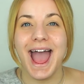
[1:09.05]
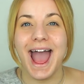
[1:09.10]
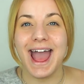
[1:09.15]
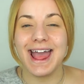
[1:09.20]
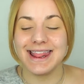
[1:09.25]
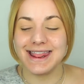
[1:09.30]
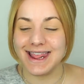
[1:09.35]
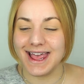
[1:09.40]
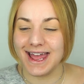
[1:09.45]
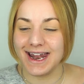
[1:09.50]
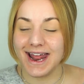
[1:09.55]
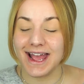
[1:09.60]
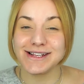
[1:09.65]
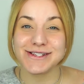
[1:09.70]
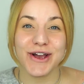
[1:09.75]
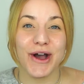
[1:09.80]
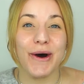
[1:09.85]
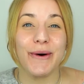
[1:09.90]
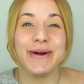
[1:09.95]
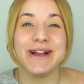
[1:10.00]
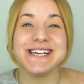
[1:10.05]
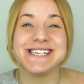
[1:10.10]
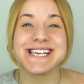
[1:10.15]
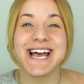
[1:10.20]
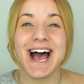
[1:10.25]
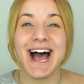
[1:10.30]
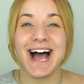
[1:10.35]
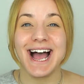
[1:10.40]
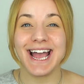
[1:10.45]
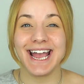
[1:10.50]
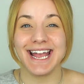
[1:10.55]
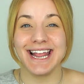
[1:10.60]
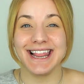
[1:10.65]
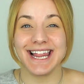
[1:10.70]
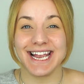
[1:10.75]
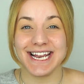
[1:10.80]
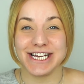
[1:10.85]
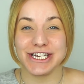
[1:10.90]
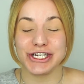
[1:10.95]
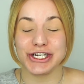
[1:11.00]
And then, as always, I
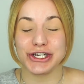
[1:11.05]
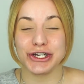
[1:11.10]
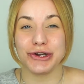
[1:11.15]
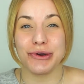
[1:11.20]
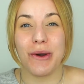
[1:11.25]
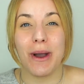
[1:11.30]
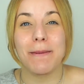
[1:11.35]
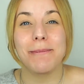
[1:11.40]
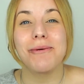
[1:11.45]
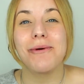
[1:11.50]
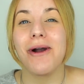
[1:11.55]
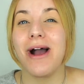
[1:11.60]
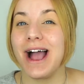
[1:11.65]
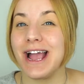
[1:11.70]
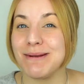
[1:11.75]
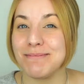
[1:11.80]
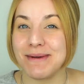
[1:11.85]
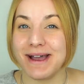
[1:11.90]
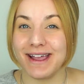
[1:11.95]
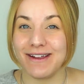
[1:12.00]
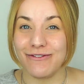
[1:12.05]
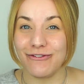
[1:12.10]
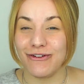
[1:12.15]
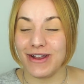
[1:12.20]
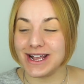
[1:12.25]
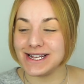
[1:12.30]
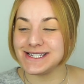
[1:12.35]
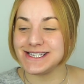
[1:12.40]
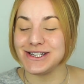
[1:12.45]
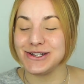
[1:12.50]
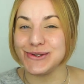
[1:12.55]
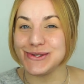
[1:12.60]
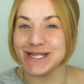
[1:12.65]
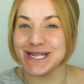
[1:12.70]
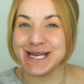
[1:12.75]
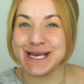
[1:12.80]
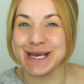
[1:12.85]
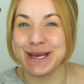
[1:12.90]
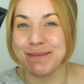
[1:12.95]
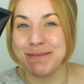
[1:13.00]
like to prime my face
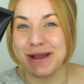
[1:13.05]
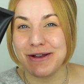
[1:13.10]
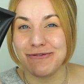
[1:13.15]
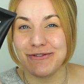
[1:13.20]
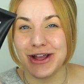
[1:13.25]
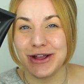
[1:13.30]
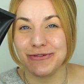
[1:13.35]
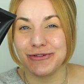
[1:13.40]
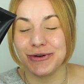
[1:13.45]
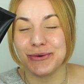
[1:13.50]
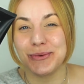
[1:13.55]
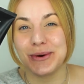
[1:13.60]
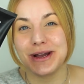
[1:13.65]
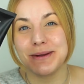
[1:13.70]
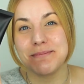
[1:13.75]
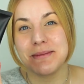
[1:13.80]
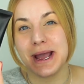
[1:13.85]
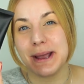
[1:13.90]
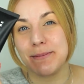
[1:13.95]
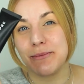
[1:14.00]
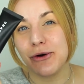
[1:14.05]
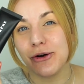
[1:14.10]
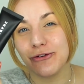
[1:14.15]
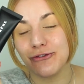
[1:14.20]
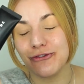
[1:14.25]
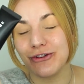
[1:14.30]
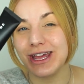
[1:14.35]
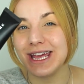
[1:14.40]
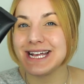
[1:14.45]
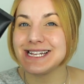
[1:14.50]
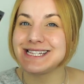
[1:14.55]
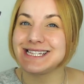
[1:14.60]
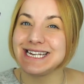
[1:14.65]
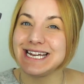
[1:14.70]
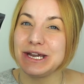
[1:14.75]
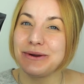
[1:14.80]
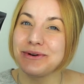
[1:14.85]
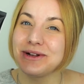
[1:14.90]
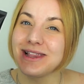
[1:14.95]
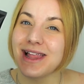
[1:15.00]
using my favorite one by Morphe. It's
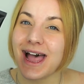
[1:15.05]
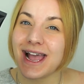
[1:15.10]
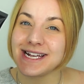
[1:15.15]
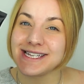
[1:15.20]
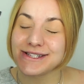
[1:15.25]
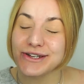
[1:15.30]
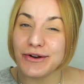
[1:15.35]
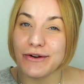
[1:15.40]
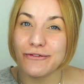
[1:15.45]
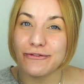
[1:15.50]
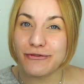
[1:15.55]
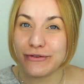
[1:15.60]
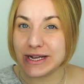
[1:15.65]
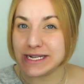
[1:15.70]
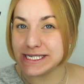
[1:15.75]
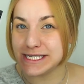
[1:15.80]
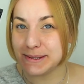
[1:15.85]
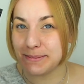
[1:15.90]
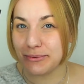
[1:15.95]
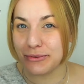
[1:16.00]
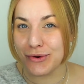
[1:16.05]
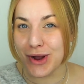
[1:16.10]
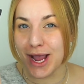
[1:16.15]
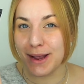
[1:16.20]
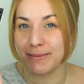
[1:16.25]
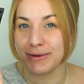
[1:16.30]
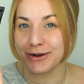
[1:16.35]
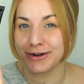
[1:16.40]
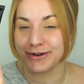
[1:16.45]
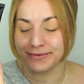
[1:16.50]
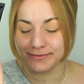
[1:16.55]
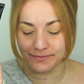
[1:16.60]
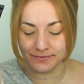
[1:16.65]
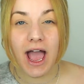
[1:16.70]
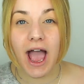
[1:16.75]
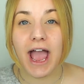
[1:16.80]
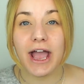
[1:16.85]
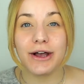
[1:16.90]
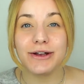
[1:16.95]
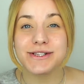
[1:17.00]
the Equalizer Face Primer.
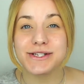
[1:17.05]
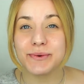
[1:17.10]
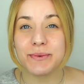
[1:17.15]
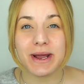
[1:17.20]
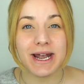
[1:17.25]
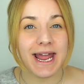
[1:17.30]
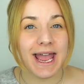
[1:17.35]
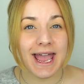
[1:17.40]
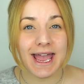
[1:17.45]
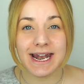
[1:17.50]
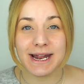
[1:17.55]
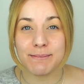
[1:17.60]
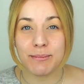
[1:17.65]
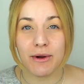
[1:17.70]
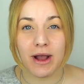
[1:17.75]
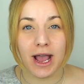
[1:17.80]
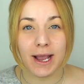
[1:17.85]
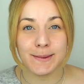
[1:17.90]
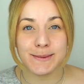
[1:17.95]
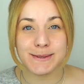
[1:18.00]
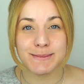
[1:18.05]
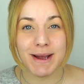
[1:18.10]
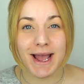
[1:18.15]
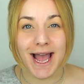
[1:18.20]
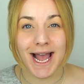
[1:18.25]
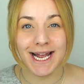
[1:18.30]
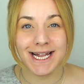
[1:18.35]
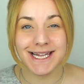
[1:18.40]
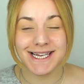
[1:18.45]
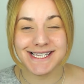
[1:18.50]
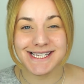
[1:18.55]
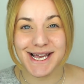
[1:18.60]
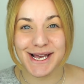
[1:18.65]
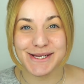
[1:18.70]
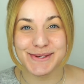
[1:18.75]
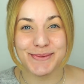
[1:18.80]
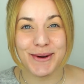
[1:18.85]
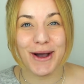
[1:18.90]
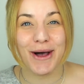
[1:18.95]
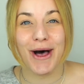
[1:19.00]
I also went ahead and primed my eyelids
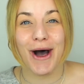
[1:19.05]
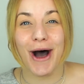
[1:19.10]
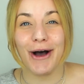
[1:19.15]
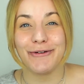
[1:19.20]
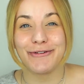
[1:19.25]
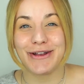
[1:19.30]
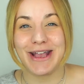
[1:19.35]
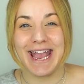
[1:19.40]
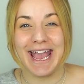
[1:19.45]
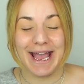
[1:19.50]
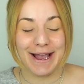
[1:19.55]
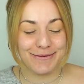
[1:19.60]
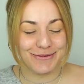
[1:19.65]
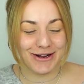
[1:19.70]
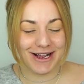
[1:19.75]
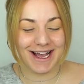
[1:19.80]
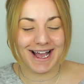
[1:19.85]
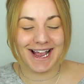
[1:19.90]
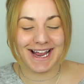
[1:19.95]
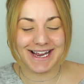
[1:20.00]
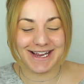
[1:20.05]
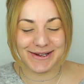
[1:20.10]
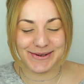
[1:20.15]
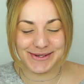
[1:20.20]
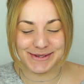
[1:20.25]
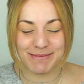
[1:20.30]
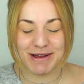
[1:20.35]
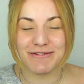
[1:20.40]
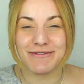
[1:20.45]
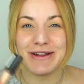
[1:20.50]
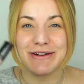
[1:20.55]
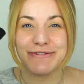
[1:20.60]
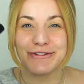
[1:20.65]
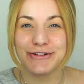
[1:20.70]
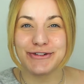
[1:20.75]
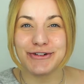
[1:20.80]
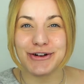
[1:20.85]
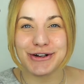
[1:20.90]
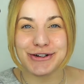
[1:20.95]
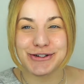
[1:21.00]
as well off camera. I used my
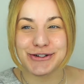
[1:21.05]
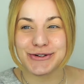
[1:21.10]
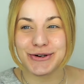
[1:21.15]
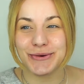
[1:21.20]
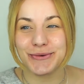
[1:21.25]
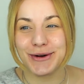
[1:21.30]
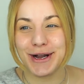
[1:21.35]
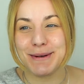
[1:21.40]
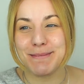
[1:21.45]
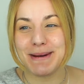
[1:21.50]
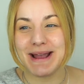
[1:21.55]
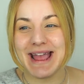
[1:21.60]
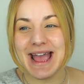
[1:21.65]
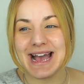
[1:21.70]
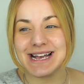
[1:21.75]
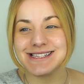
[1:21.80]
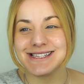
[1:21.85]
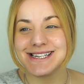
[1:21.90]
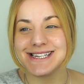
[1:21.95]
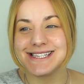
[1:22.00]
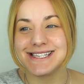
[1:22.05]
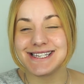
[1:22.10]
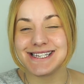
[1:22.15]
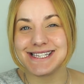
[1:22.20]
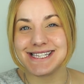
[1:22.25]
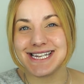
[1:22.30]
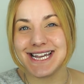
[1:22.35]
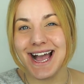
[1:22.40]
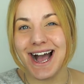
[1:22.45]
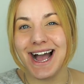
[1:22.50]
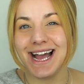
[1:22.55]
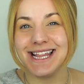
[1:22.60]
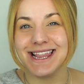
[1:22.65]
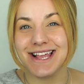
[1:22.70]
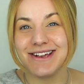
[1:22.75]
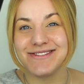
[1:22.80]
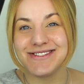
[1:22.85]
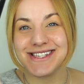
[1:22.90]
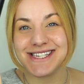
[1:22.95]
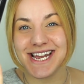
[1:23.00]
favorite drugstore one by Essence. It's the I
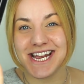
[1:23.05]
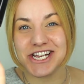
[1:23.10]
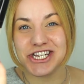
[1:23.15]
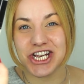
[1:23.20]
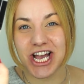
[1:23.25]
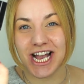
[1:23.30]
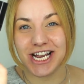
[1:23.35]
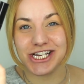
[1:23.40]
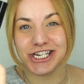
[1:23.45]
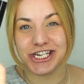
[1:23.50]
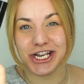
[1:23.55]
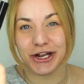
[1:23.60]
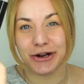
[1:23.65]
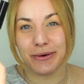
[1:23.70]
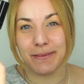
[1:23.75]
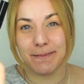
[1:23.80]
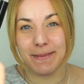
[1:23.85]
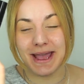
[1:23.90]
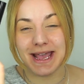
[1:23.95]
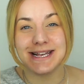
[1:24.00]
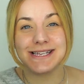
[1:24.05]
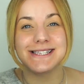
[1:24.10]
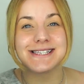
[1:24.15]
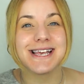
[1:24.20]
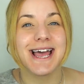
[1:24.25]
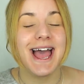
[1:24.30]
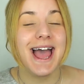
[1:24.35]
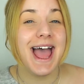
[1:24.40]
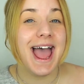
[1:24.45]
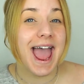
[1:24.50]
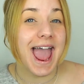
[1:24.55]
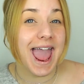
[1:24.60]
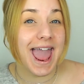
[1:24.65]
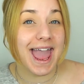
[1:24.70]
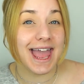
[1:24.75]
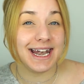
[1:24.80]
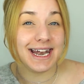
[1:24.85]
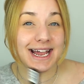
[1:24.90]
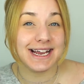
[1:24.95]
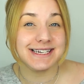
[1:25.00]
Love Stage Eyeshadow Base,
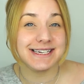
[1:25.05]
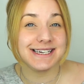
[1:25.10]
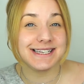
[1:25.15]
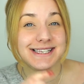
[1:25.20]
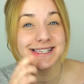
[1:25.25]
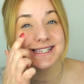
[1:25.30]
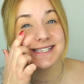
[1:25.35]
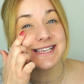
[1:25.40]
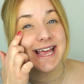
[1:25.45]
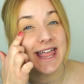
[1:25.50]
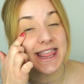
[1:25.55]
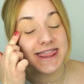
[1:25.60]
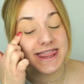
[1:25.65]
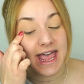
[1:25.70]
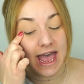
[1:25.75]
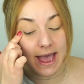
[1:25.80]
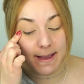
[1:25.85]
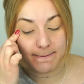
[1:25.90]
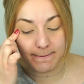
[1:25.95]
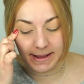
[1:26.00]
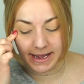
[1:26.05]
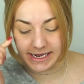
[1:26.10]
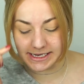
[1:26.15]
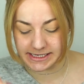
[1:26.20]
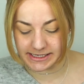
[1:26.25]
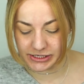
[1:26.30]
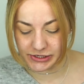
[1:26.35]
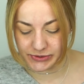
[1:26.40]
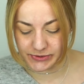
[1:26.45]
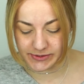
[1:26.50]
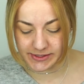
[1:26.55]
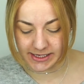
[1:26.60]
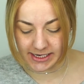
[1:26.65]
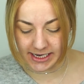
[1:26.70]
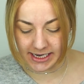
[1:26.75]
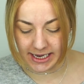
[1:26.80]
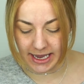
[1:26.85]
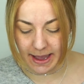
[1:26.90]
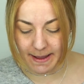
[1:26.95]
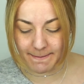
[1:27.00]
and I did set that base
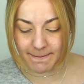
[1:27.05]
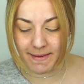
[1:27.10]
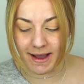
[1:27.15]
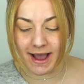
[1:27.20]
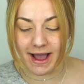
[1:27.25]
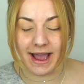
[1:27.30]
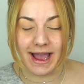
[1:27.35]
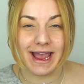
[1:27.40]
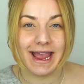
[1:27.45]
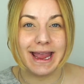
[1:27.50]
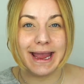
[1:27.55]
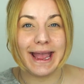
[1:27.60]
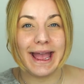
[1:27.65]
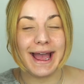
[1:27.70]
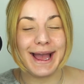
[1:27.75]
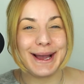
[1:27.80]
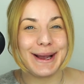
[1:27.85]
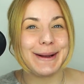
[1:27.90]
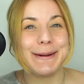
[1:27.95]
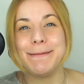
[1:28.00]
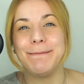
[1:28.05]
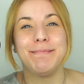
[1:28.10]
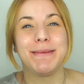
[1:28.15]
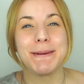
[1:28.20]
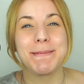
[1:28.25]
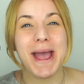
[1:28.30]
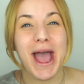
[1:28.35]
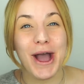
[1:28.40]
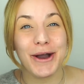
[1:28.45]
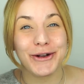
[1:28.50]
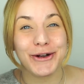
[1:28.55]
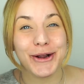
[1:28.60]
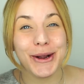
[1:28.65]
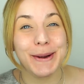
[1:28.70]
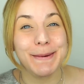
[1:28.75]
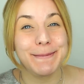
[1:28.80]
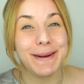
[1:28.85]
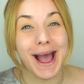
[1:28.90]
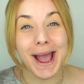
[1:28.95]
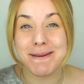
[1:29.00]
using my um,
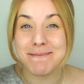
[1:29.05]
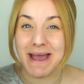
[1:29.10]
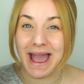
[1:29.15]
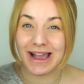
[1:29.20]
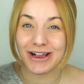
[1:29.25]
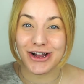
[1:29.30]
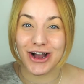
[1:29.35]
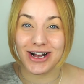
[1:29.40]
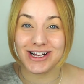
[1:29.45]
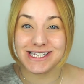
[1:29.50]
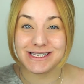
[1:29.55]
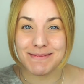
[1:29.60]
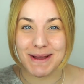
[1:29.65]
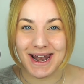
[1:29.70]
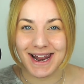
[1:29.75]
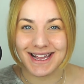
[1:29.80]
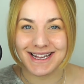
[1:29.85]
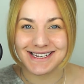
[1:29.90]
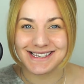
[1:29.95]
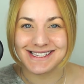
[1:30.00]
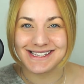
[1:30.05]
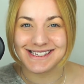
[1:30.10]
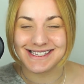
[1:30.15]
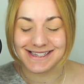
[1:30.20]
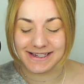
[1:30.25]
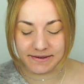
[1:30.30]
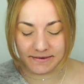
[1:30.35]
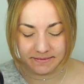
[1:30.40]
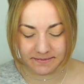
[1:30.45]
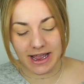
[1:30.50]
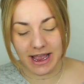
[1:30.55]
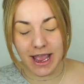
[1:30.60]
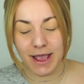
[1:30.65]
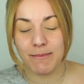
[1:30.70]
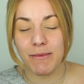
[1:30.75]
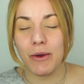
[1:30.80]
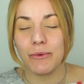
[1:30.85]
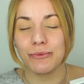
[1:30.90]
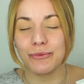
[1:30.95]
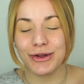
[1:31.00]
powder by MAC Cosmetics.
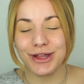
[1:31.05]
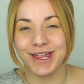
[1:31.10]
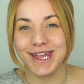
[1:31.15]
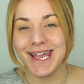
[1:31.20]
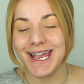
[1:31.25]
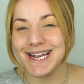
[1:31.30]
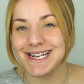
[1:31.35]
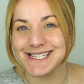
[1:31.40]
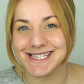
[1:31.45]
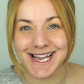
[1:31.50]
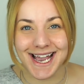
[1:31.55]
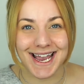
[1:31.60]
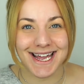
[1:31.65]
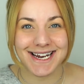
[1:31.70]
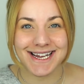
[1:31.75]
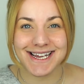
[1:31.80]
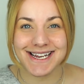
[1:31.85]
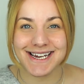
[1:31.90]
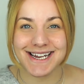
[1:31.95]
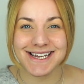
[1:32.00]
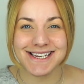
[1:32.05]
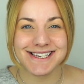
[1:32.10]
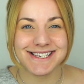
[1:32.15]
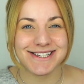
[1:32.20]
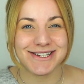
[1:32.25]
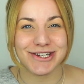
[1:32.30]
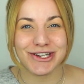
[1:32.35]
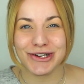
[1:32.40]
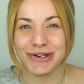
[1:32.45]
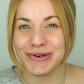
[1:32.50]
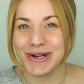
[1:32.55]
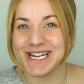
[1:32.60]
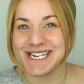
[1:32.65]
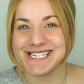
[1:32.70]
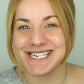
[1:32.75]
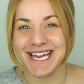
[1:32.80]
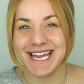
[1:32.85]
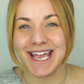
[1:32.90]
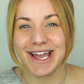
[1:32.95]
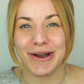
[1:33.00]
I'm really excited
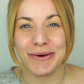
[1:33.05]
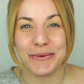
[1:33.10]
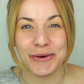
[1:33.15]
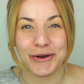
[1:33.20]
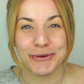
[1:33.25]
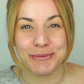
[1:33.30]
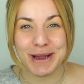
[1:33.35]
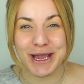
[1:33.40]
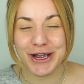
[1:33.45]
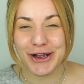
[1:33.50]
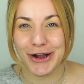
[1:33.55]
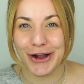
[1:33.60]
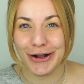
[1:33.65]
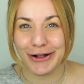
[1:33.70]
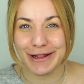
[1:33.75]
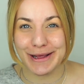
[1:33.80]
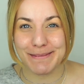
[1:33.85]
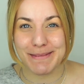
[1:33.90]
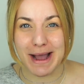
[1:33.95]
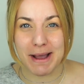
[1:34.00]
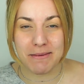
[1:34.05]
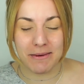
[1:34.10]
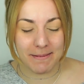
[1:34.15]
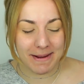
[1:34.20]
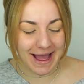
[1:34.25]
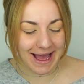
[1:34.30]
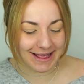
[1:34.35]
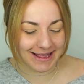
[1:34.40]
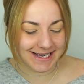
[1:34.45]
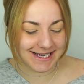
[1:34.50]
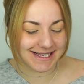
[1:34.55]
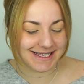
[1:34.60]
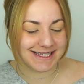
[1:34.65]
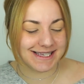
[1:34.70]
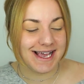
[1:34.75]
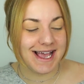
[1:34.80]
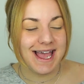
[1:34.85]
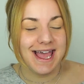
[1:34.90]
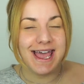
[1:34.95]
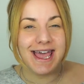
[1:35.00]
to take out one of my Carli Bybel palettes.